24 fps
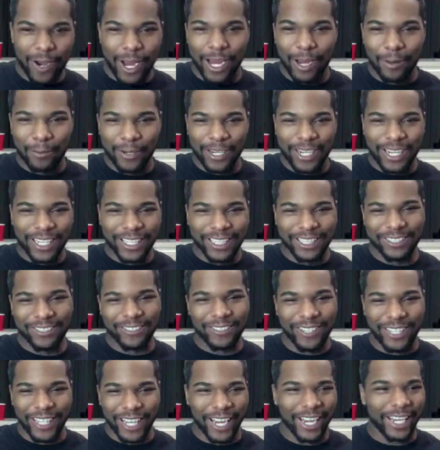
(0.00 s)
while I'm cutting
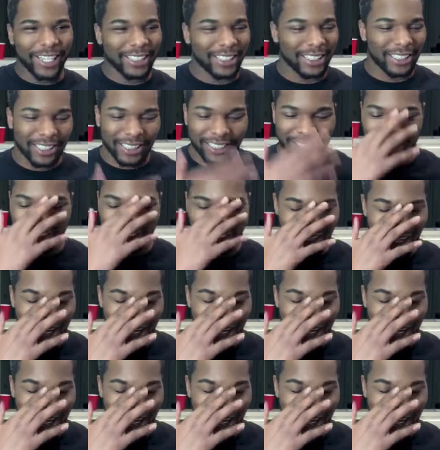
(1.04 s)
through it, like it's an